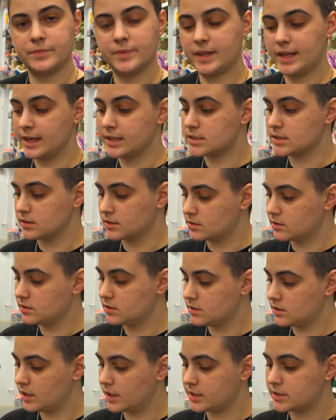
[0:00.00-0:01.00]
It's literally,
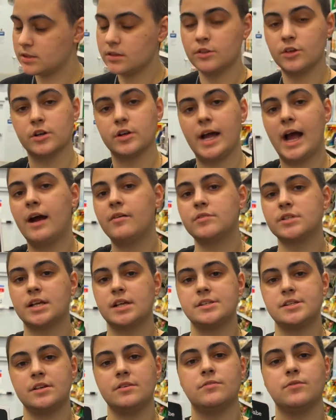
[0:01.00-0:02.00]
they're
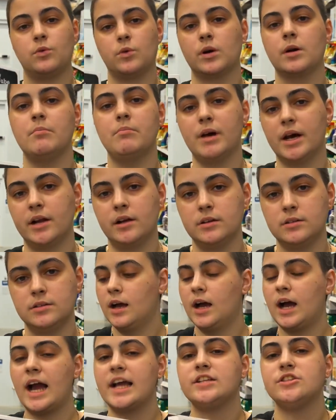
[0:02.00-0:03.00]
advertising it for a Betta.
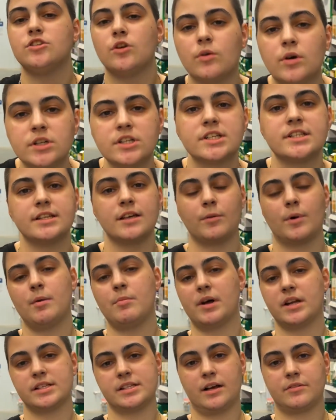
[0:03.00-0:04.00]
I don't understand why
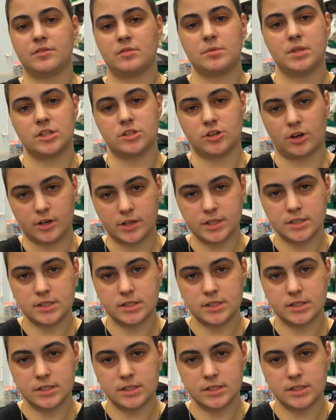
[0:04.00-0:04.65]
Bettas have to be the targets